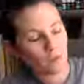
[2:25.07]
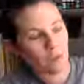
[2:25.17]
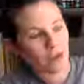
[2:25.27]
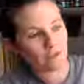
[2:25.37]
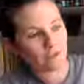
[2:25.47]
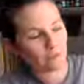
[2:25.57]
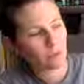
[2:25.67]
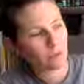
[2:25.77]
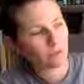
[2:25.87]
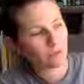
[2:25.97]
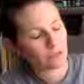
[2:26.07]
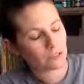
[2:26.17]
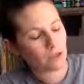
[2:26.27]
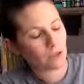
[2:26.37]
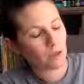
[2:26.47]
How's everybody doing
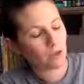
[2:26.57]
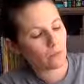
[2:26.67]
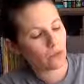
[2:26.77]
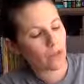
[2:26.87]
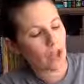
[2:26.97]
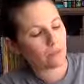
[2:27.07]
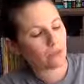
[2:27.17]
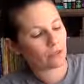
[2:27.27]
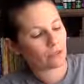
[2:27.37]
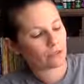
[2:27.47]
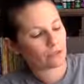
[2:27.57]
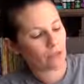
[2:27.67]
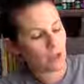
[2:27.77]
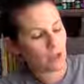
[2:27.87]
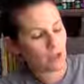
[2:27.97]
today, by the way? Happy
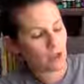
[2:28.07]
Thursday.